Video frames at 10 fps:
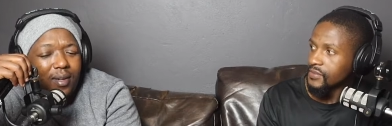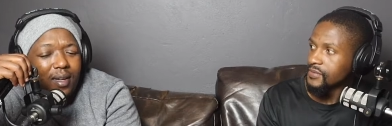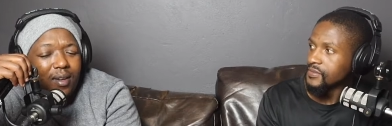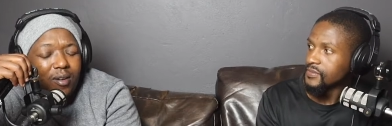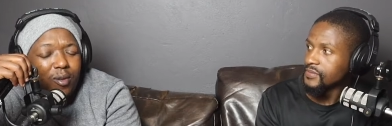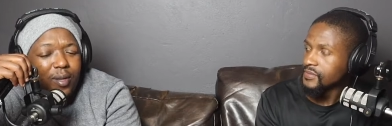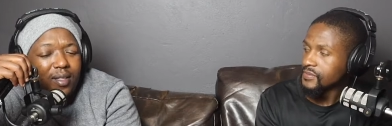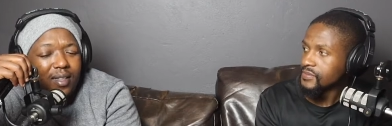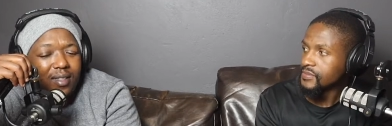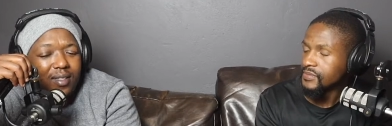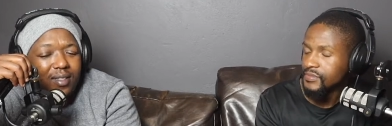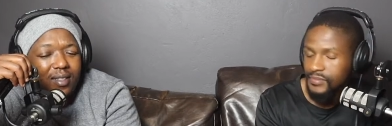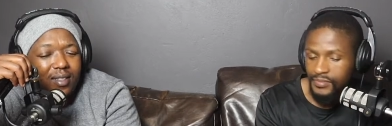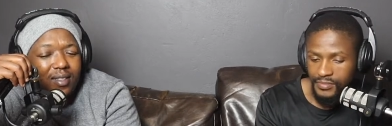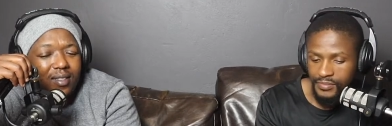Speaker 1: like comment that
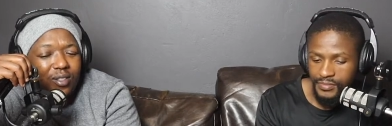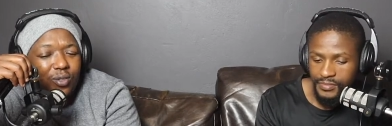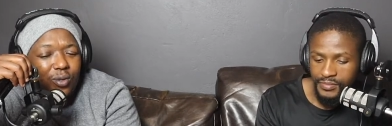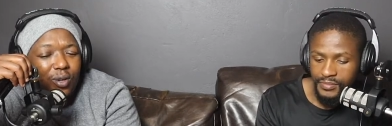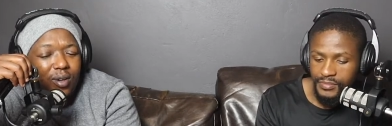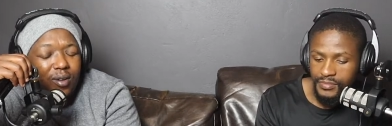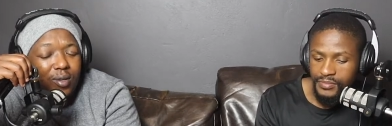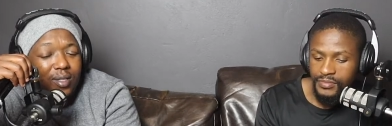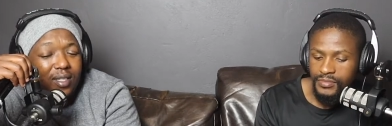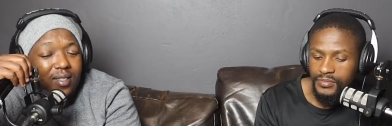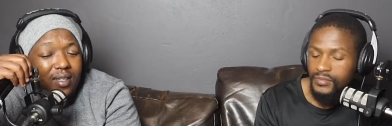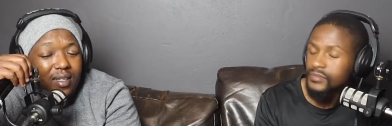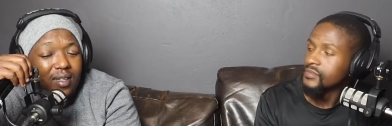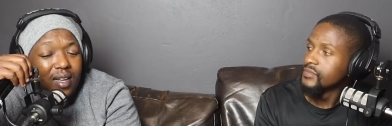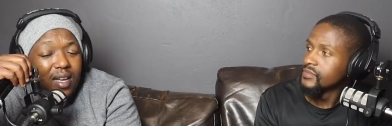it's too long. Because it's,
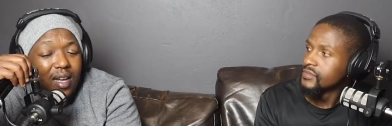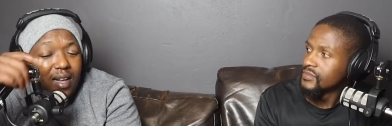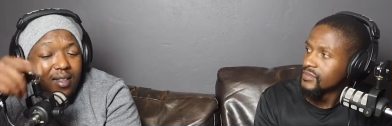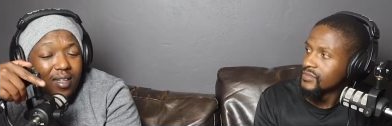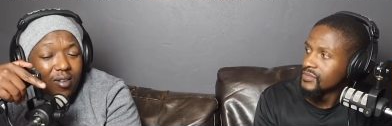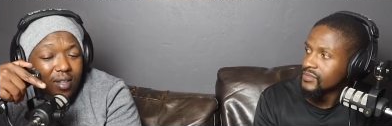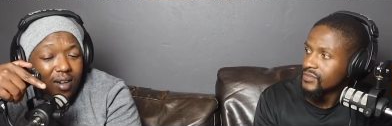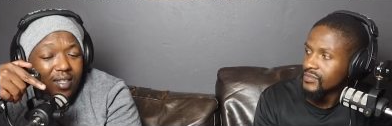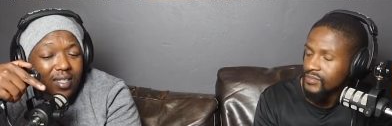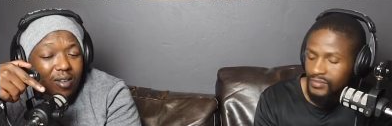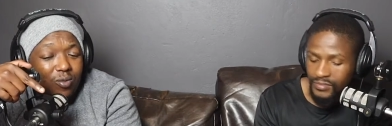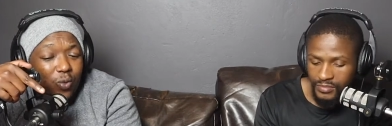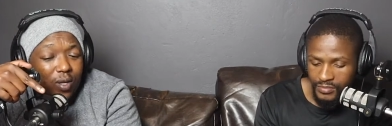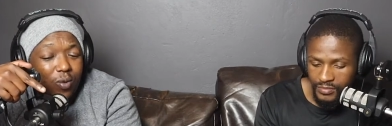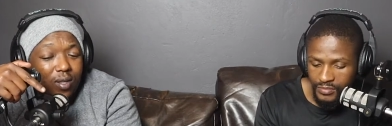it, I think on the last count
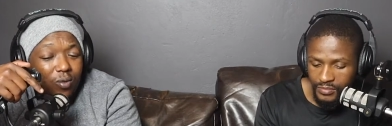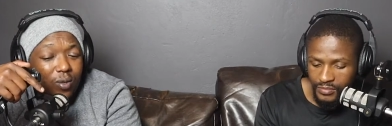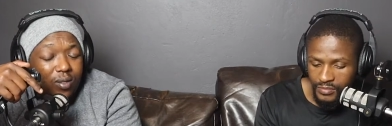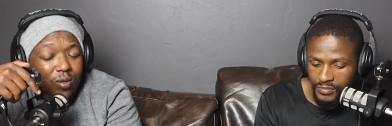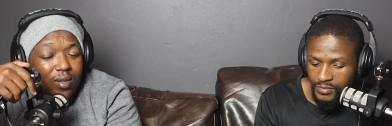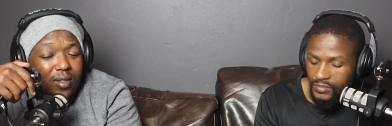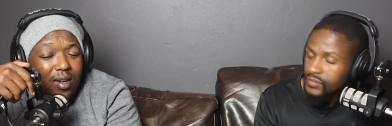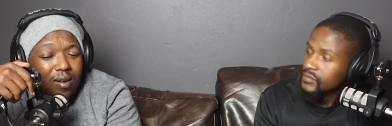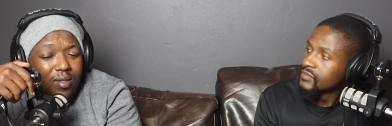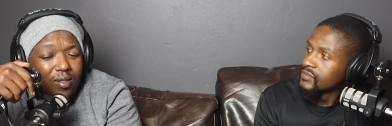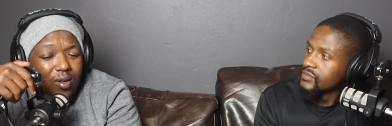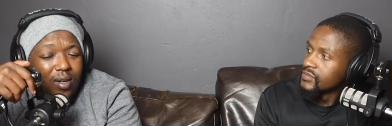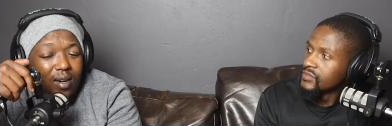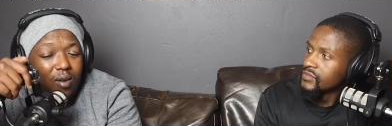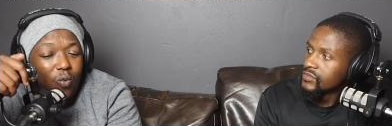we what we saw it now. It's on
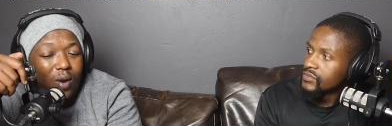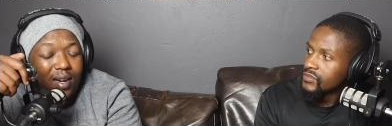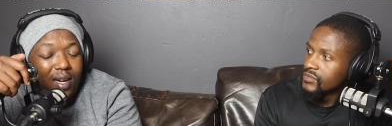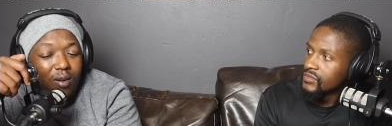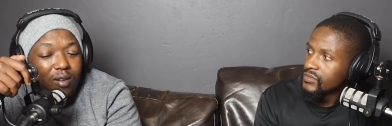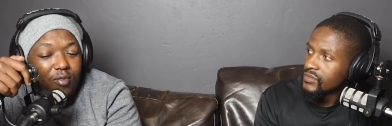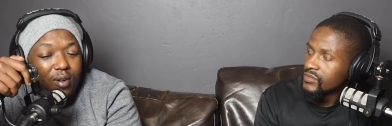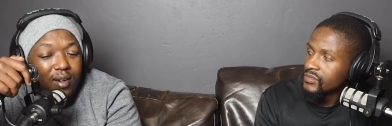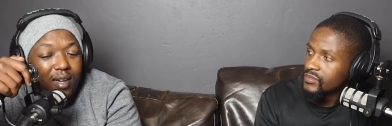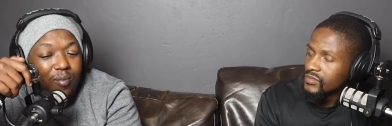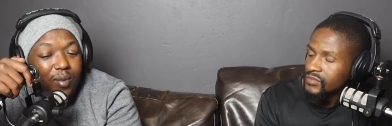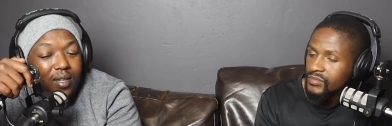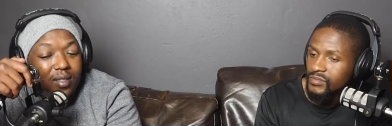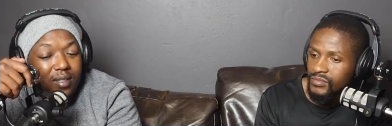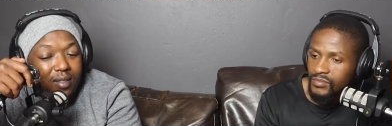one hour forty nine
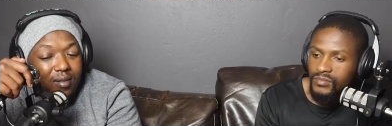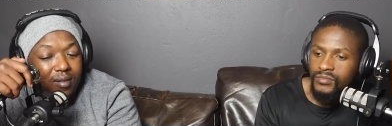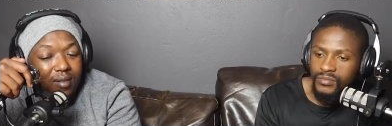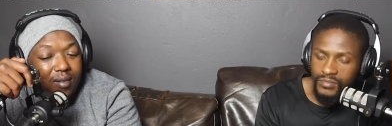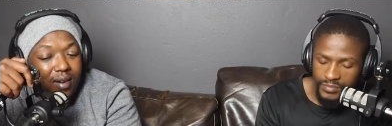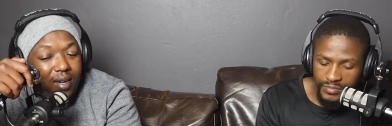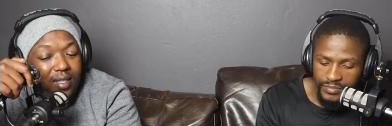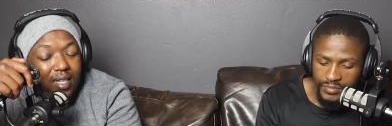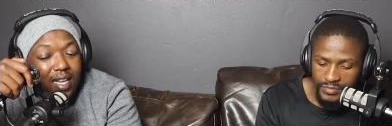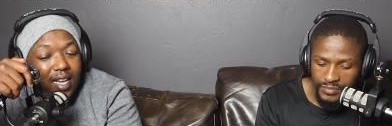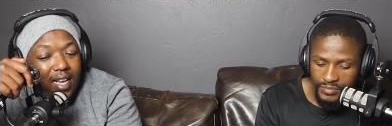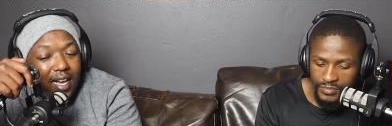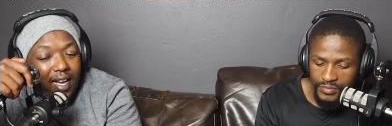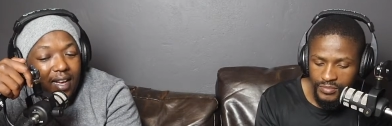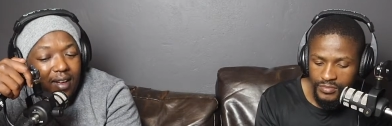minutes, mm. right?
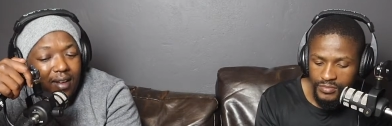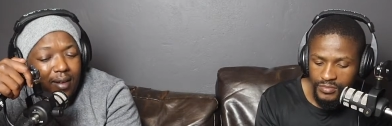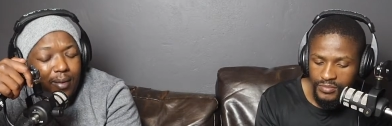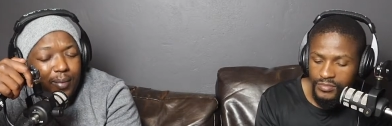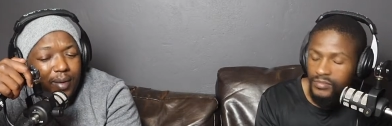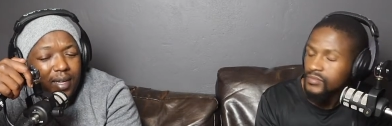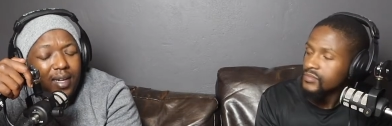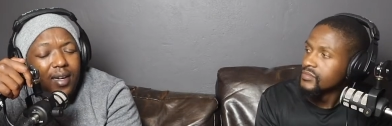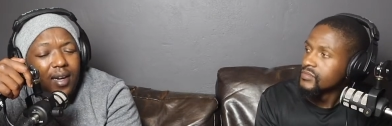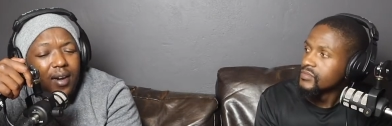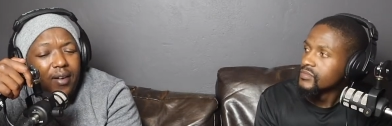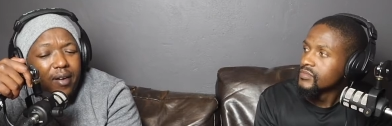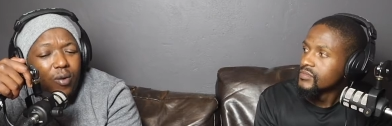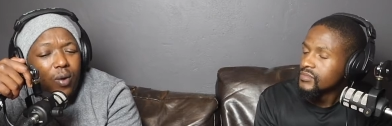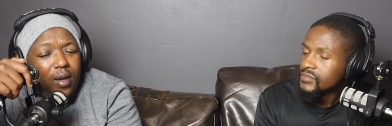Um, in an era
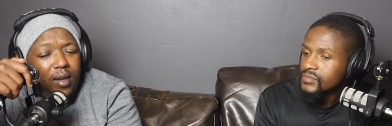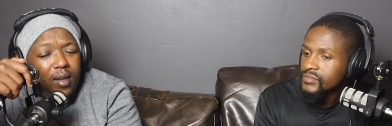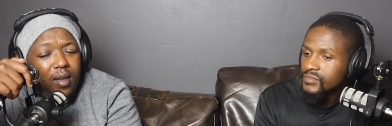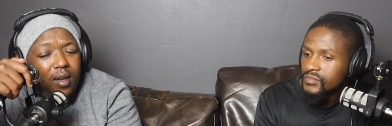where